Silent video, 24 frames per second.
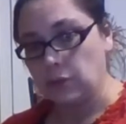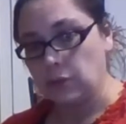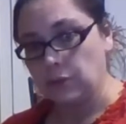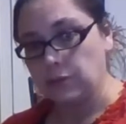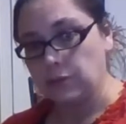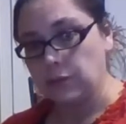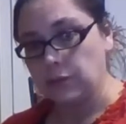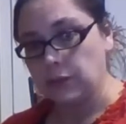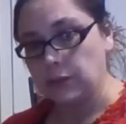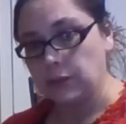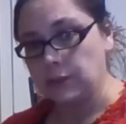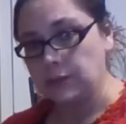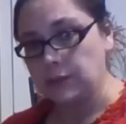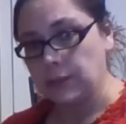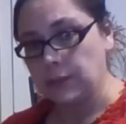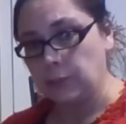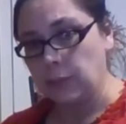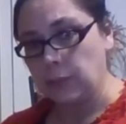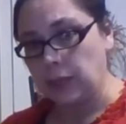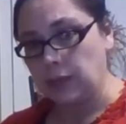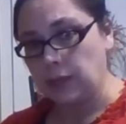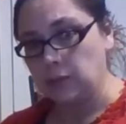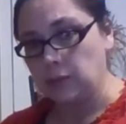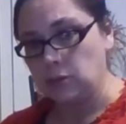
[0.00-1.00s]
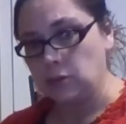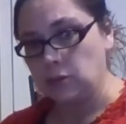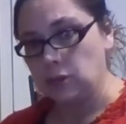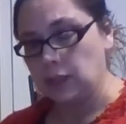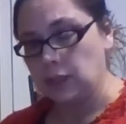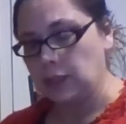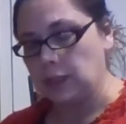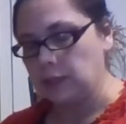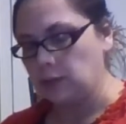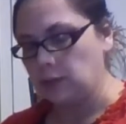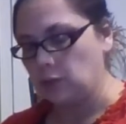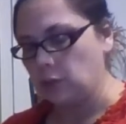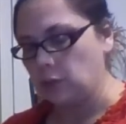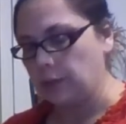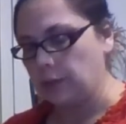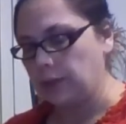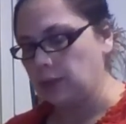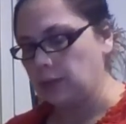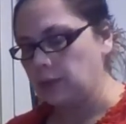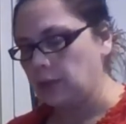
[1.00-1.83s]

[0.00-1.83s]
over it and send my energy into it.